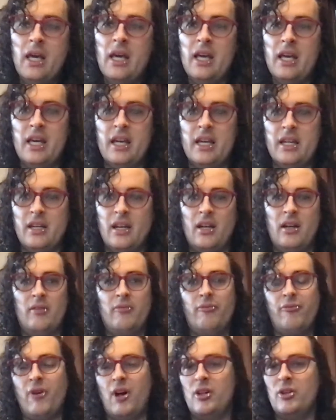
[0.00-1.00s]
It
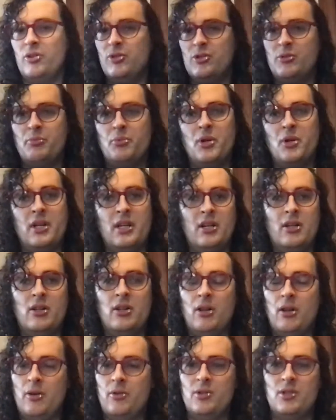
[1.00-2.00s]
follows pretty
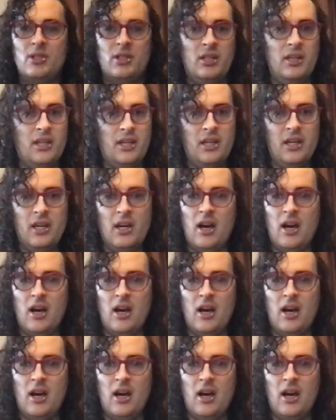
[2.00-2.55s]
closely